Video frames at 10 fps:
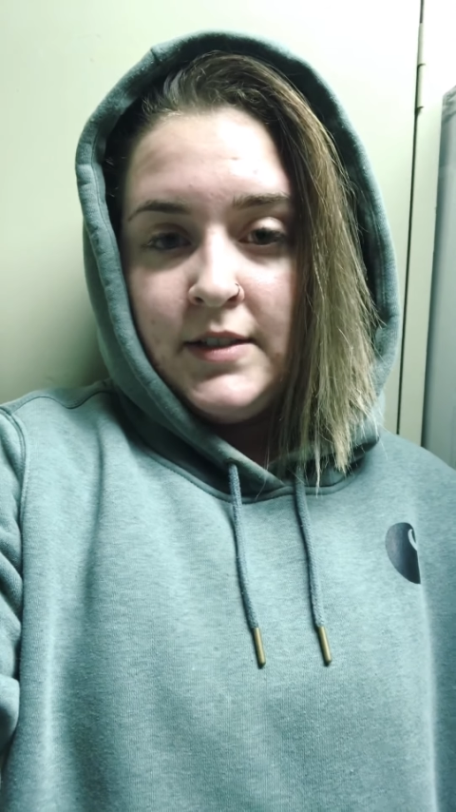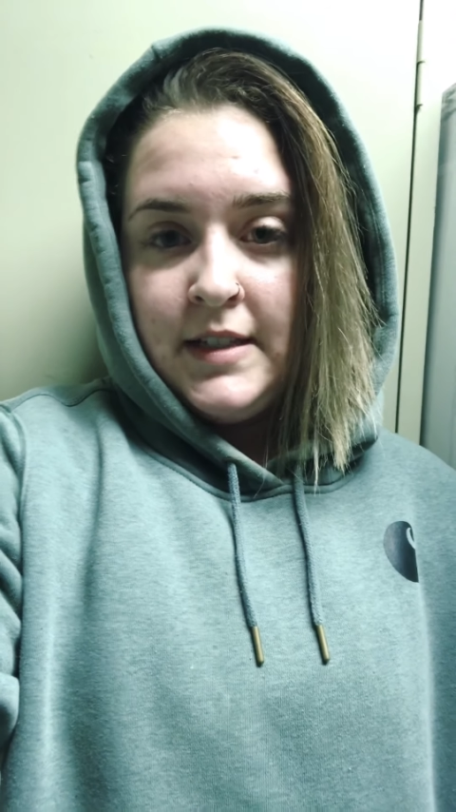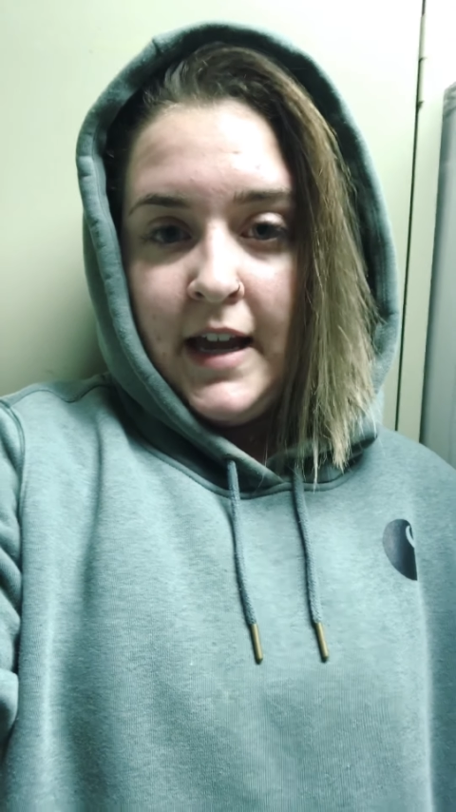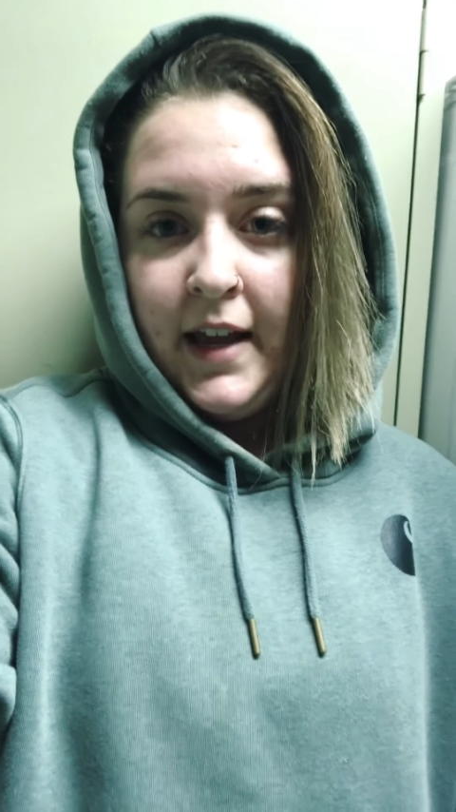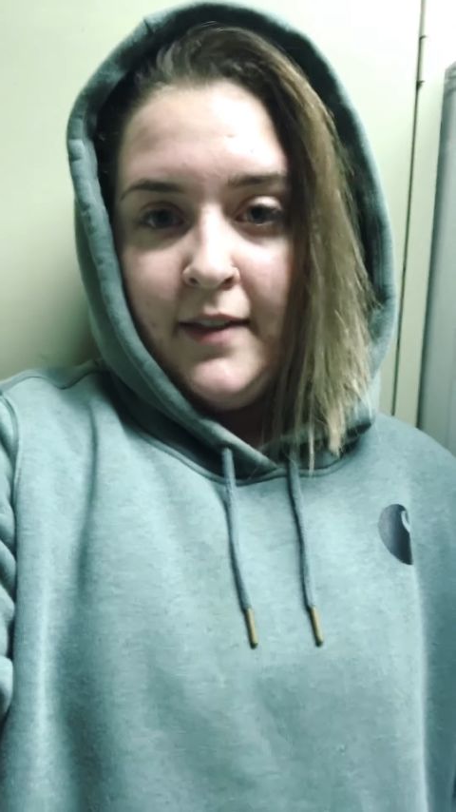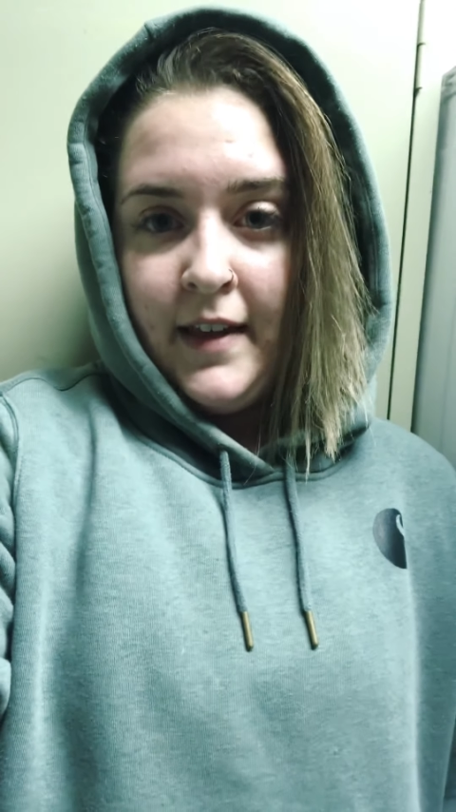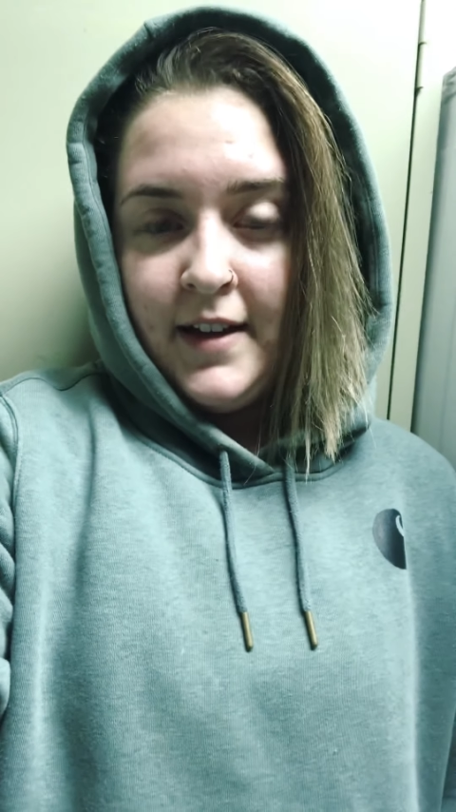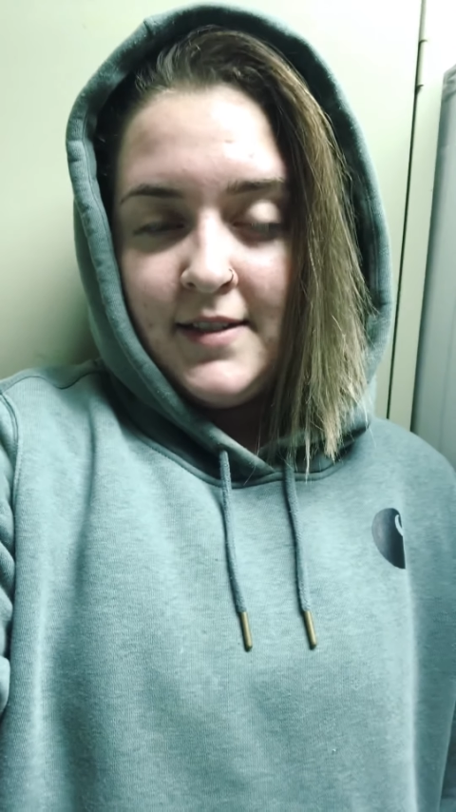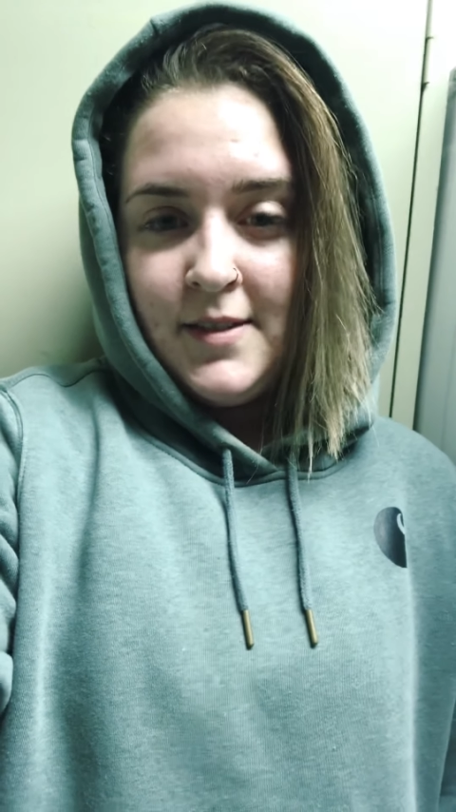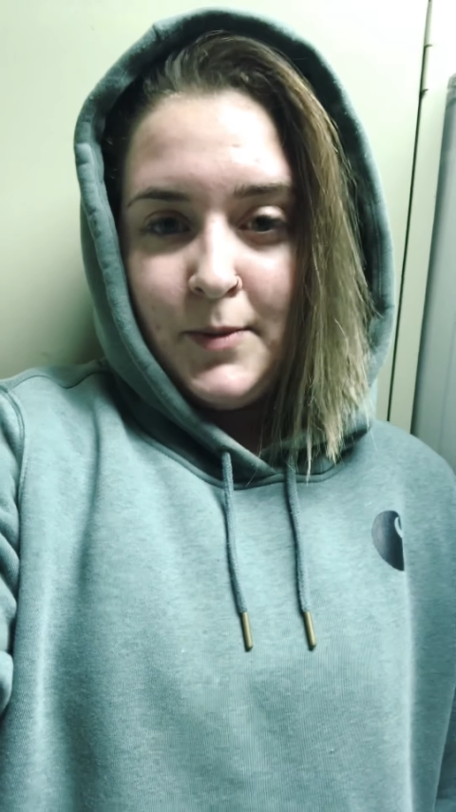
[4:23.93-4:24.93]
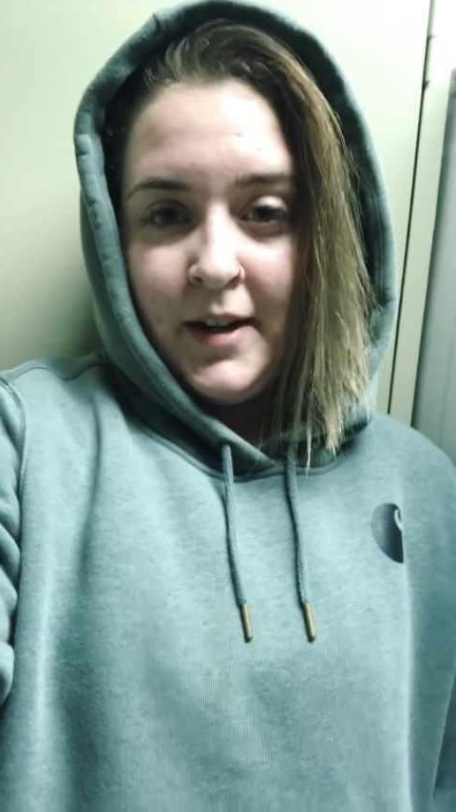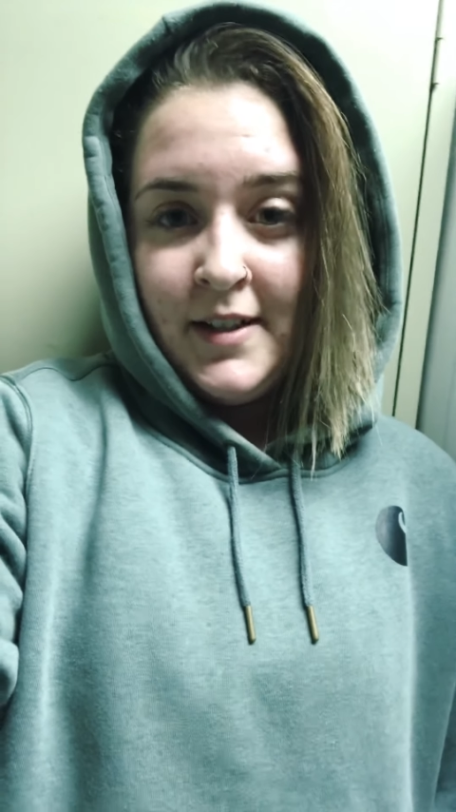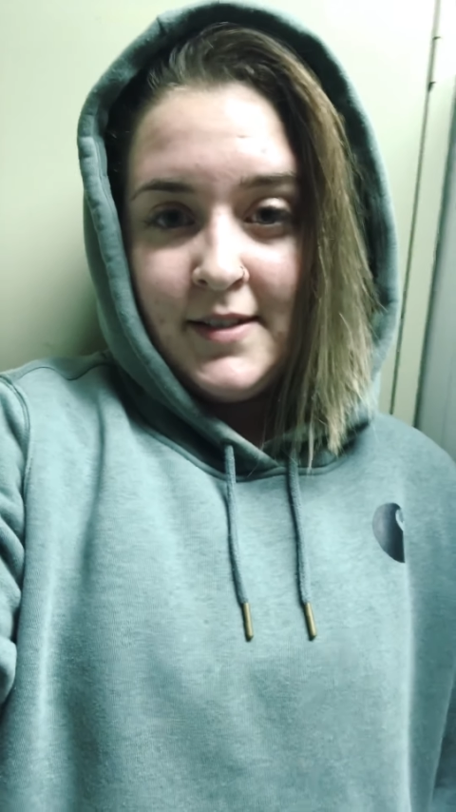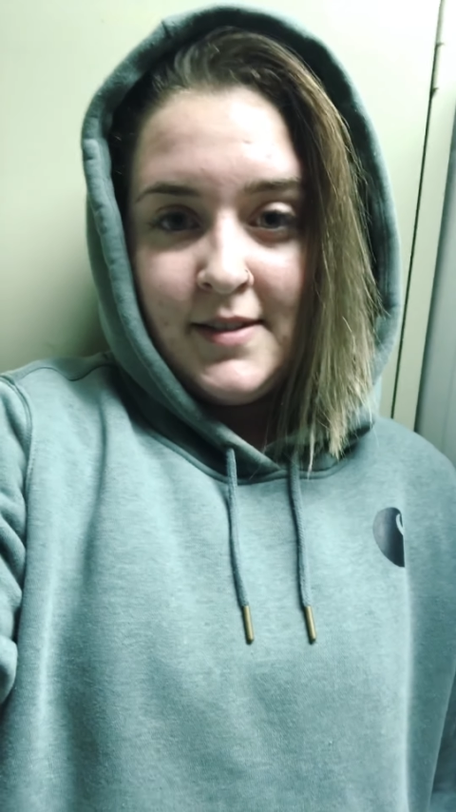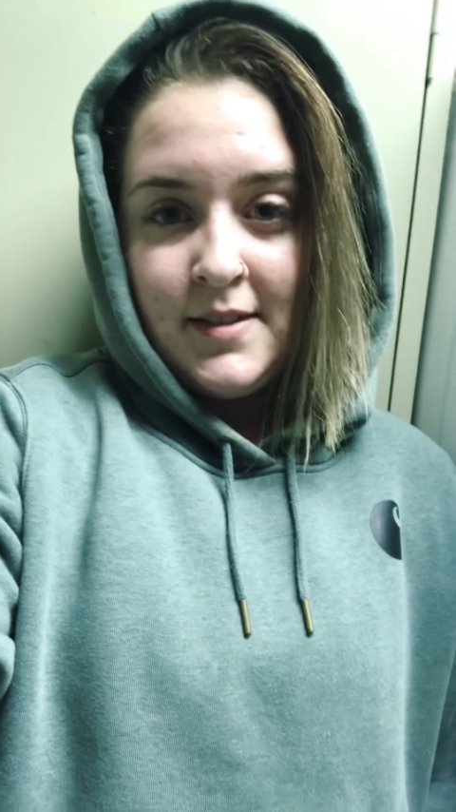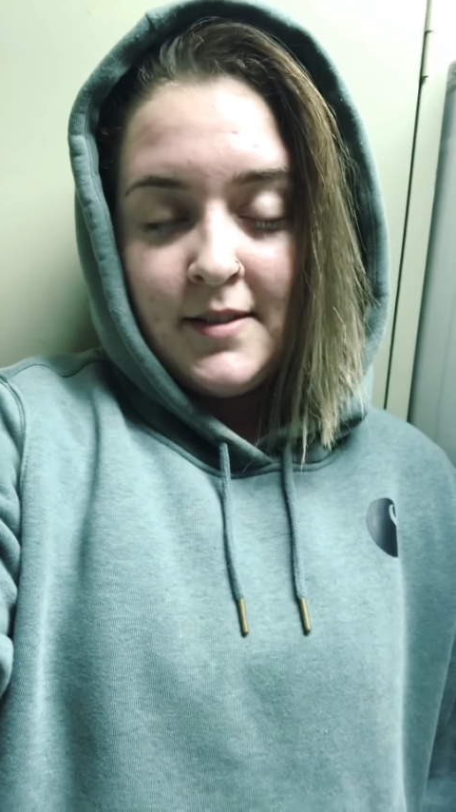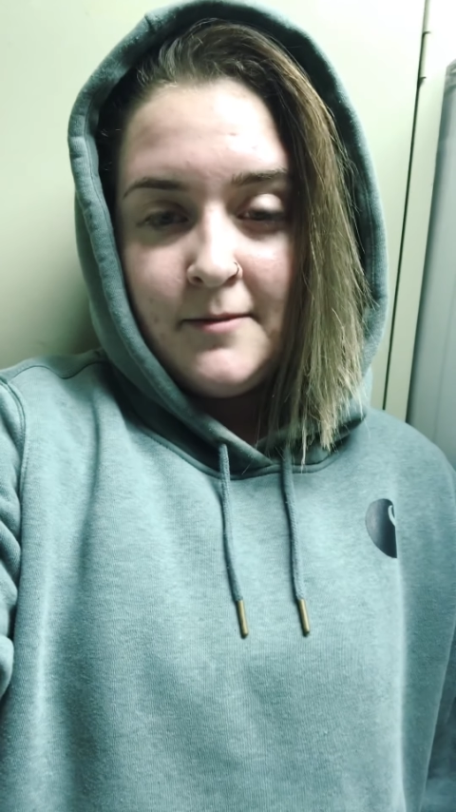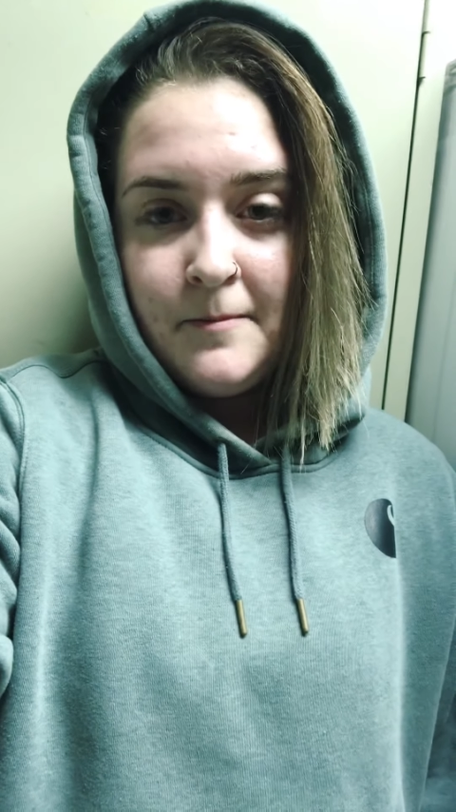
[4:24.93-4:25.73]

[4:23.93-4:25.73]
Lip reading: today, and that's where his